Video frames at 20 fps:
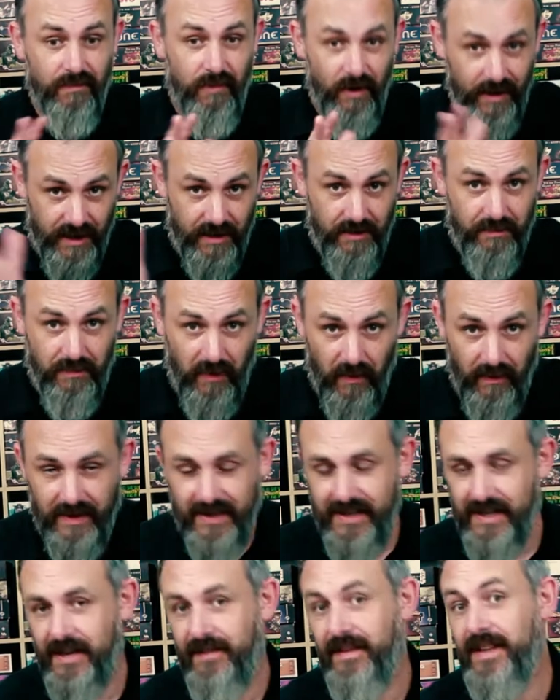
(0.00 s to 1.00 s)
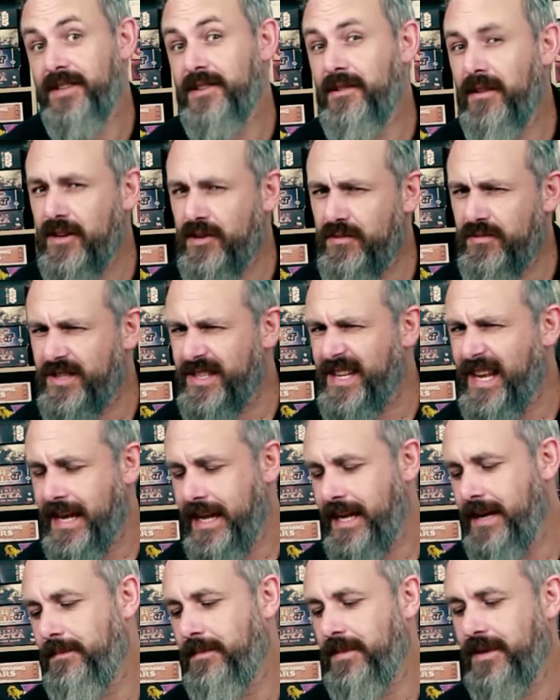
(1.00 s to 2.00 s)
what you've probably seen of it, so I shall
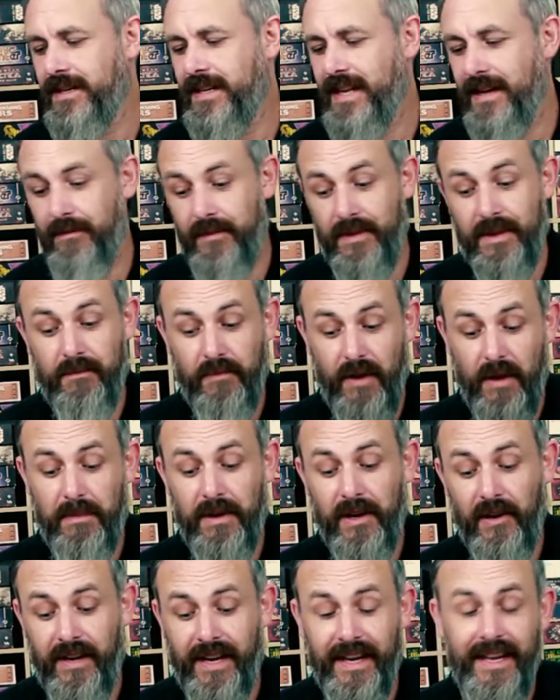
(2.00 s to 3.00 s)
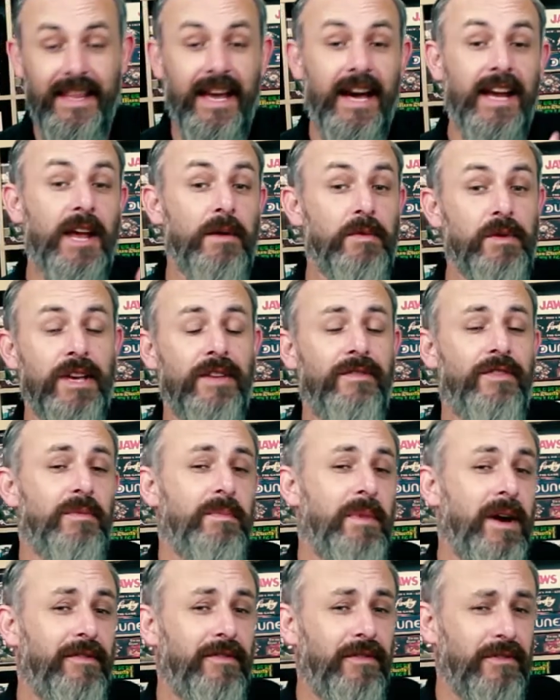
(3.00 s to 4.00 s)
see. But we'll be looking at that and I will give you
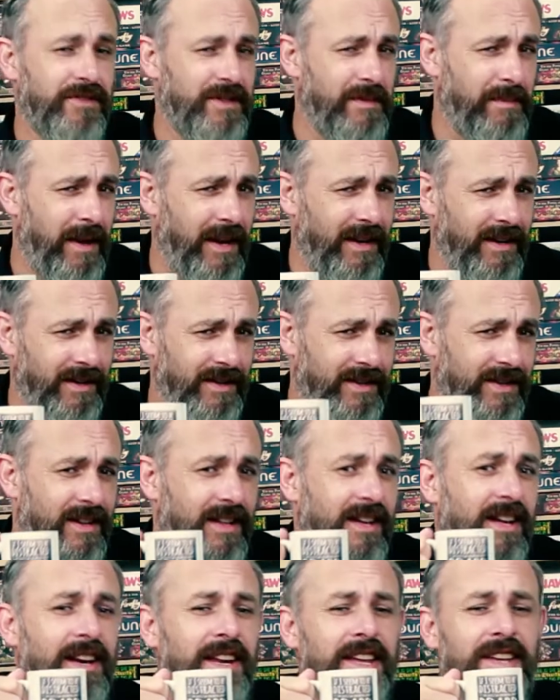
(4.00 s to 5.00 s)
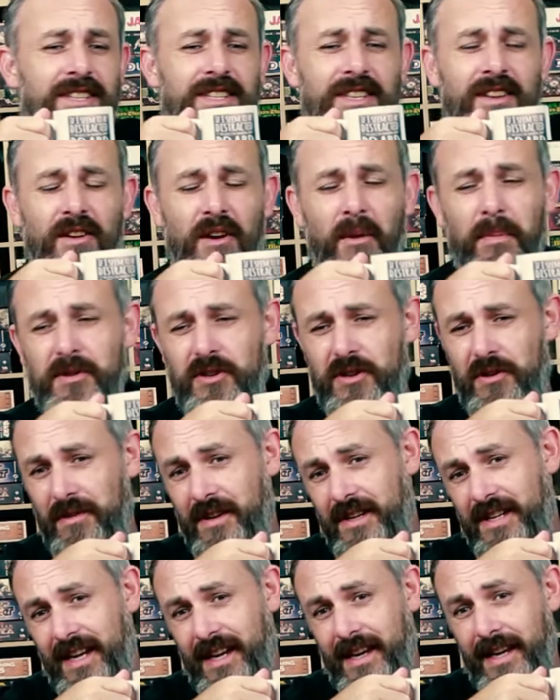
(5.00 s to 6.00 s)
my thoughts and opinions at the earliest
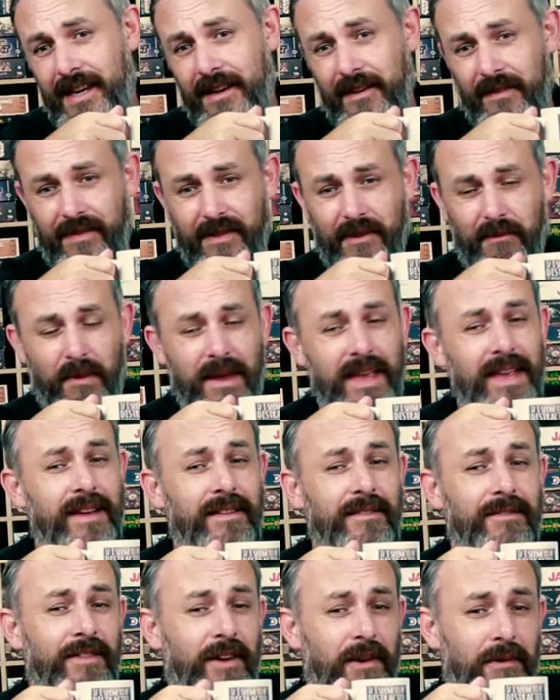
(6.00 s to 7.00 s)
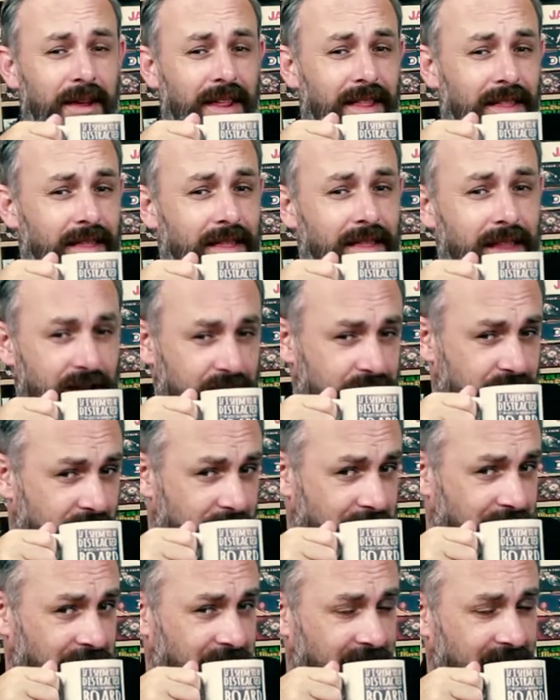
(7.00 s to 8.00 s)
opportunity of the week following this
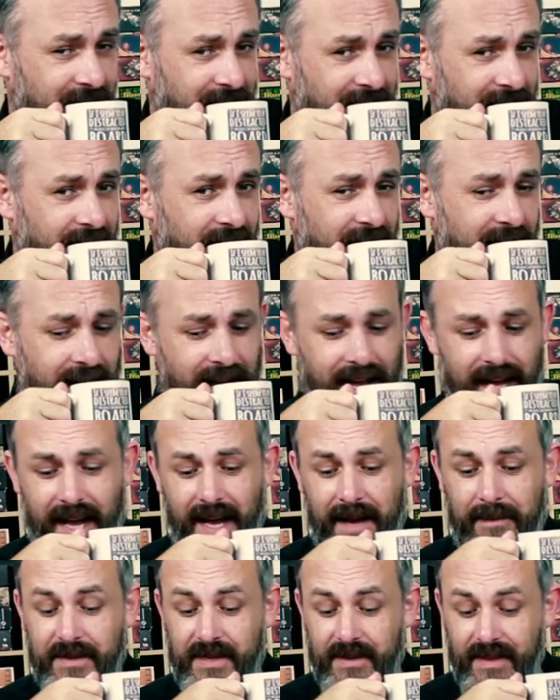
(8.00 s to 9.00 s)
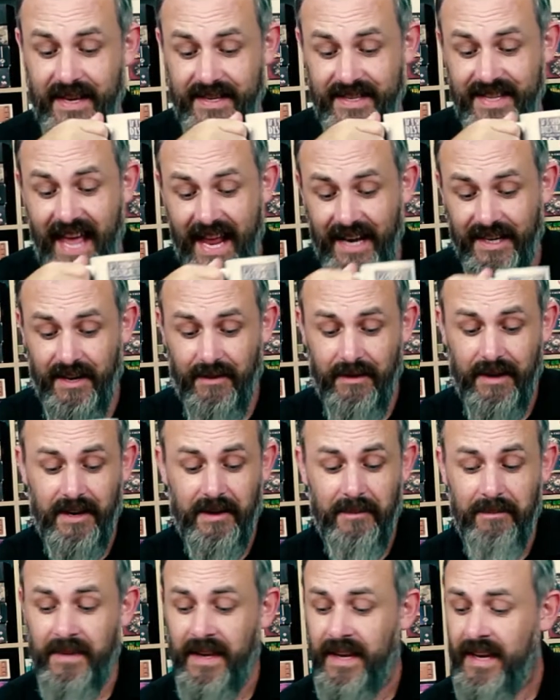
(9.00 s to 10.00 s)
one. So there's that going
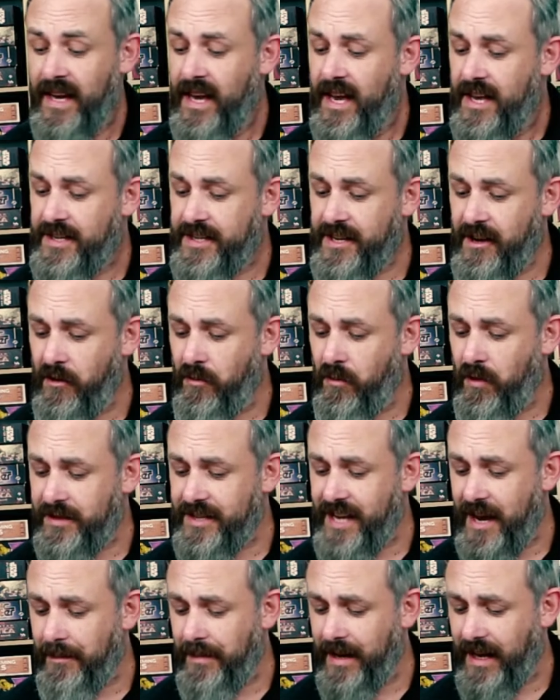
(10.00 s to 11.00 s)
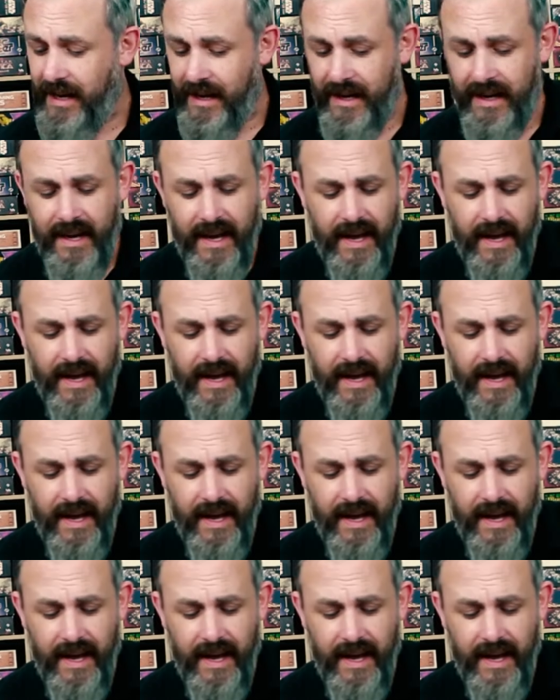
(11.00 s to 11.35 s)
on. So what's happening?